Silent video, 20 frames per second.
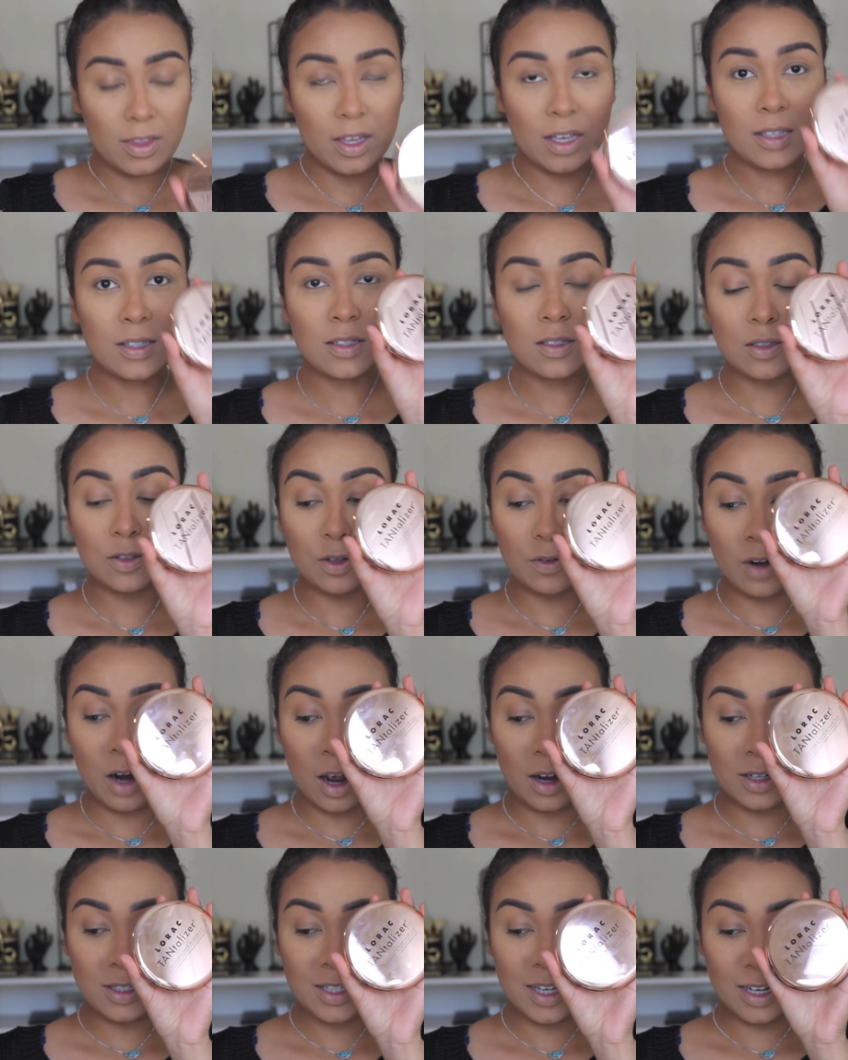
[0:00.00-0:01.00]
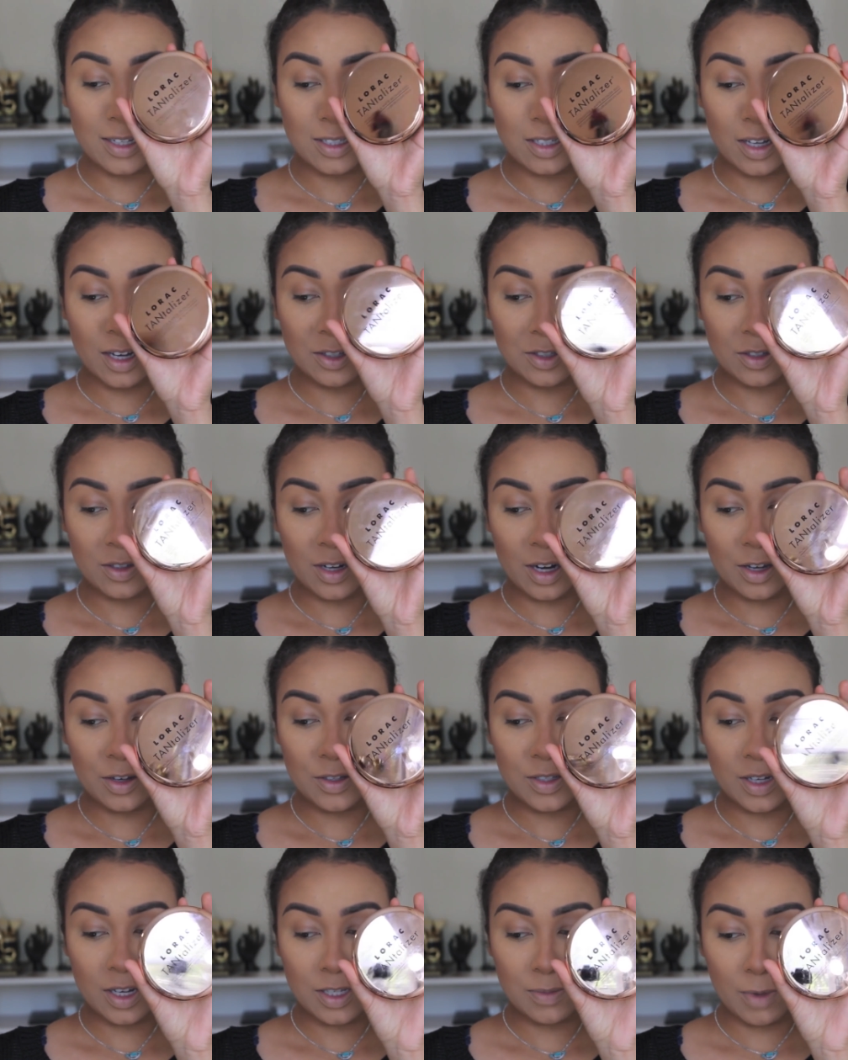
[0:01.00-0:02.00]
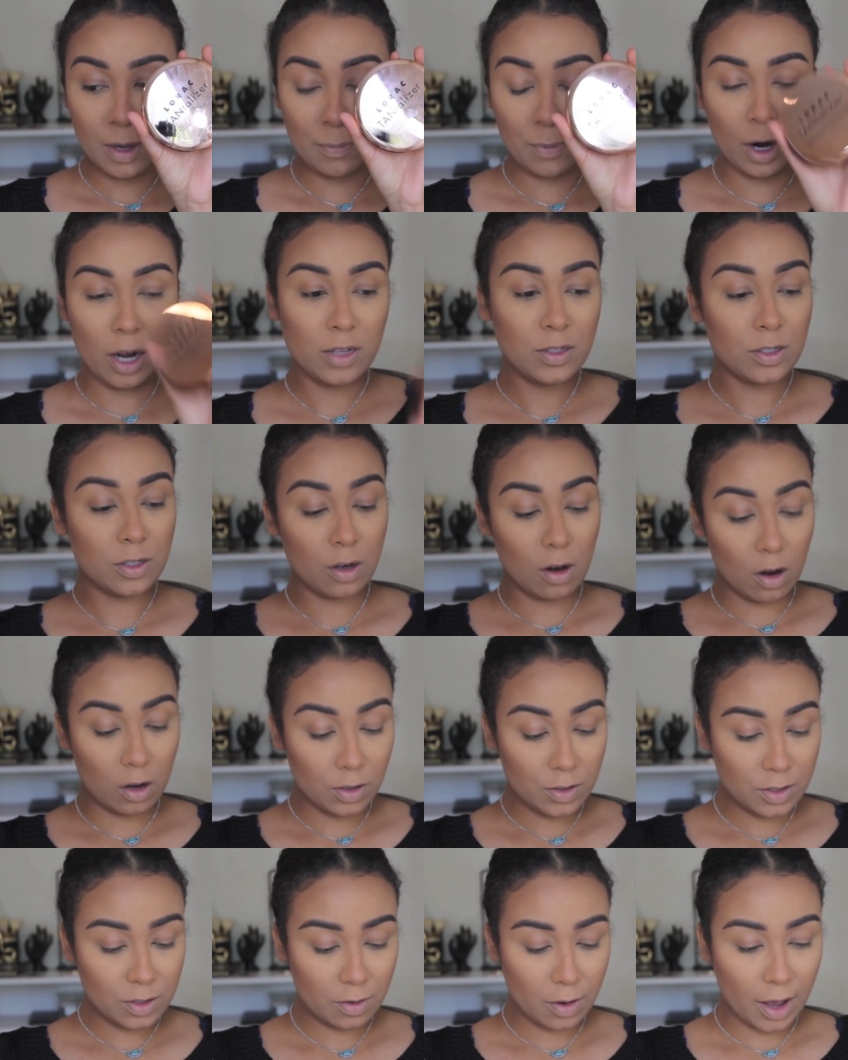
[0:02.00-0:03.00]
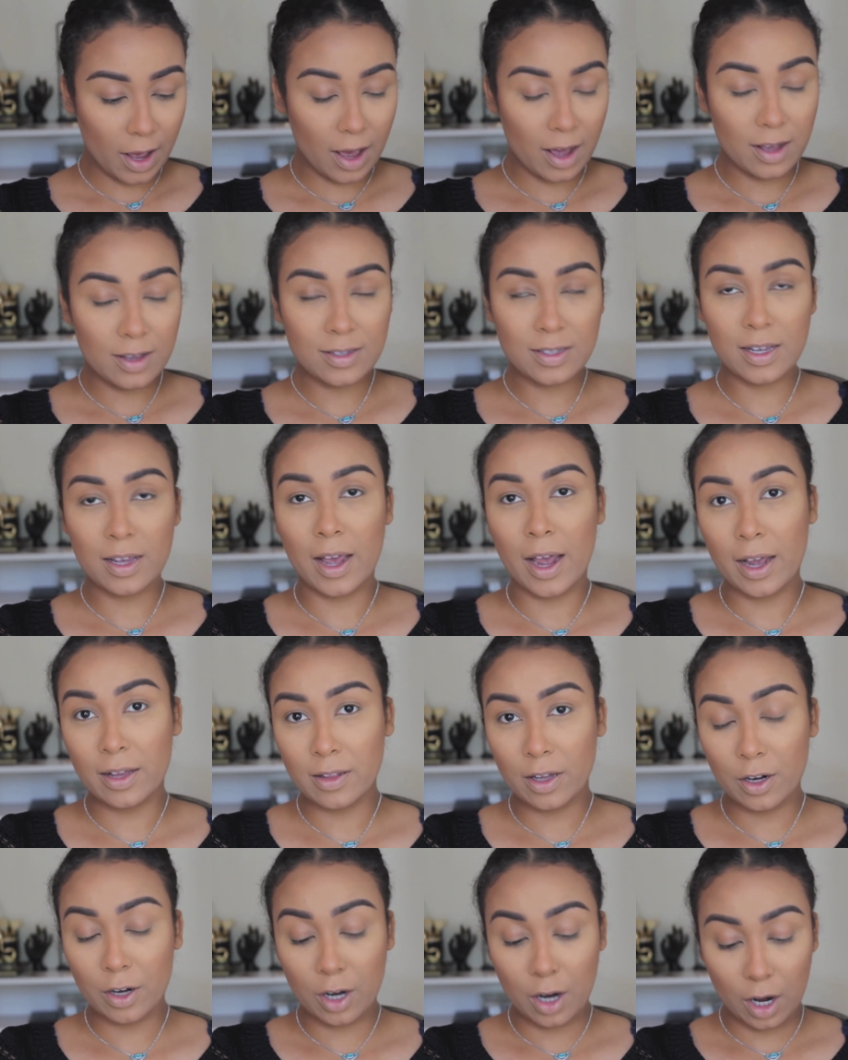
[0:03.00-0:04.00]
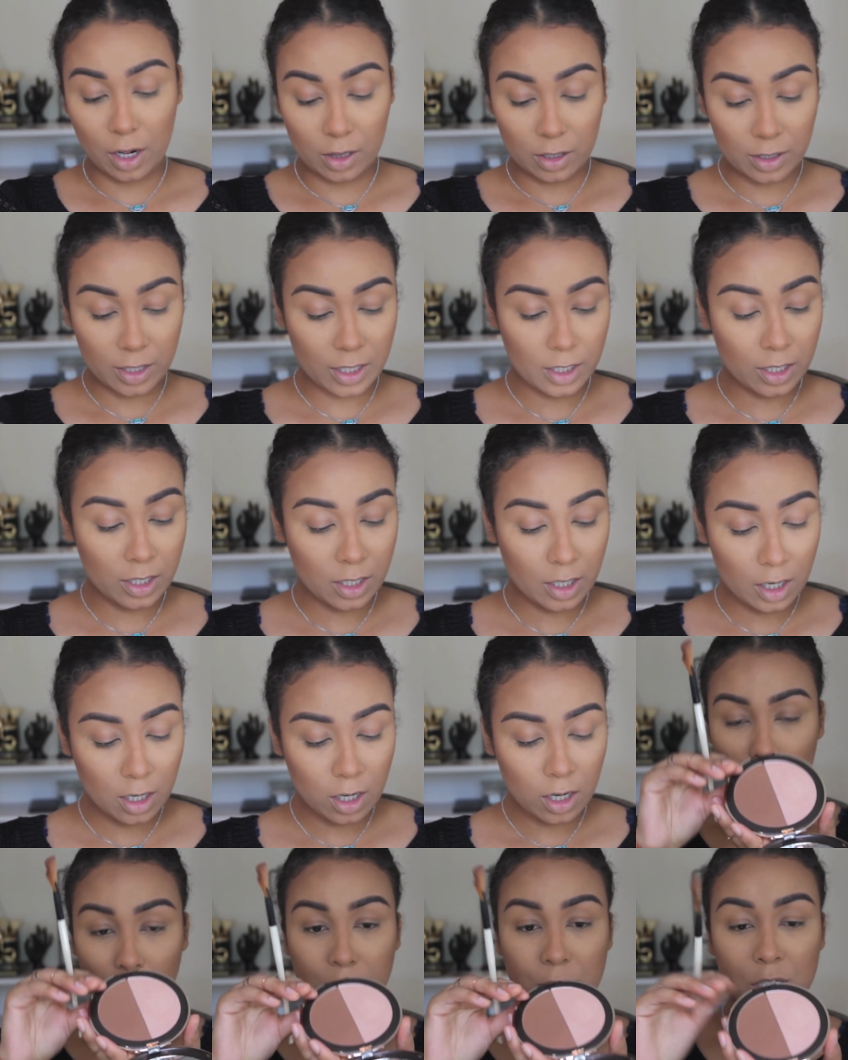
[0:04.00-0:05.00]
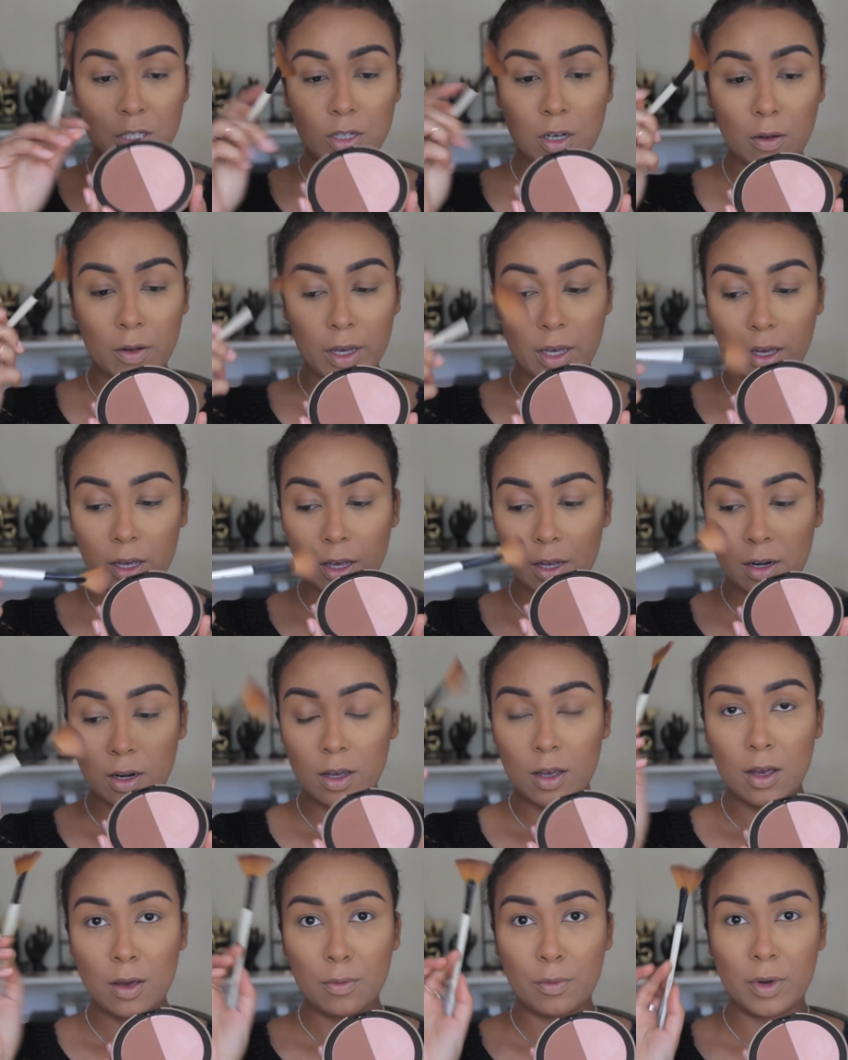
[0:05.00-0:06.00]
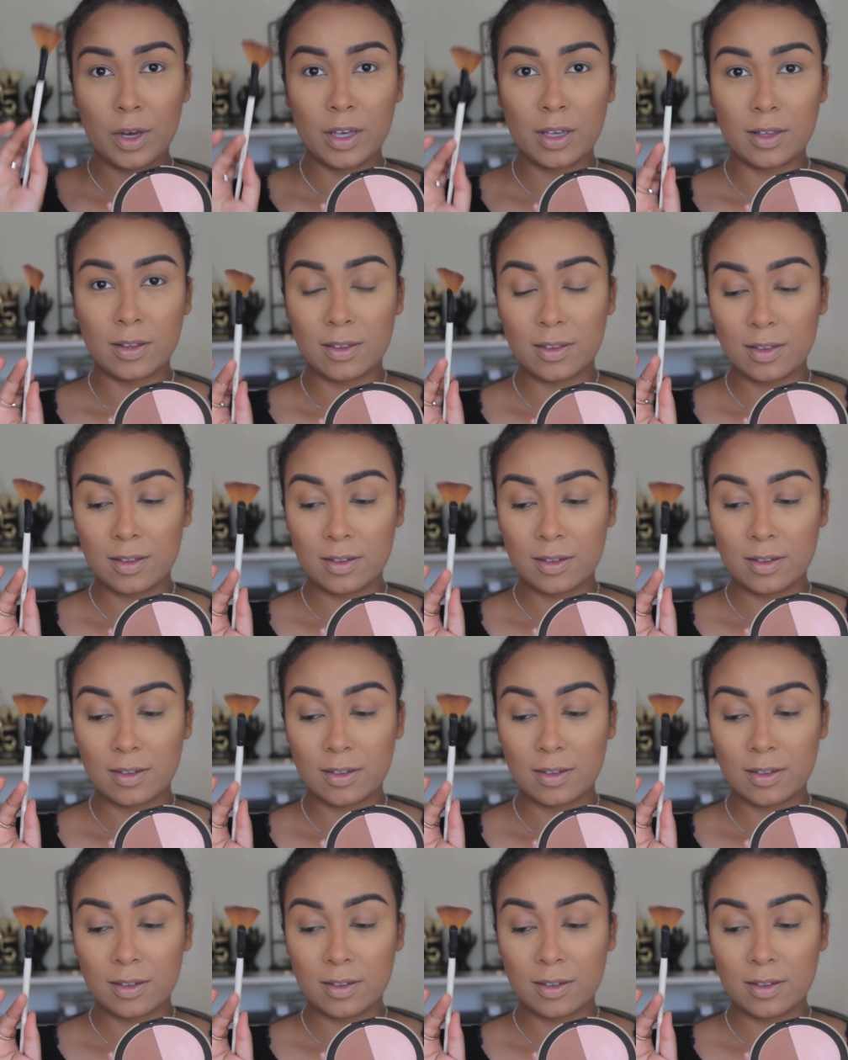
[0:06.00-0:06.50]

This Lorac Tantalizer that I used as my bronzer also has a highlighter color in here. I'm just gonna go in with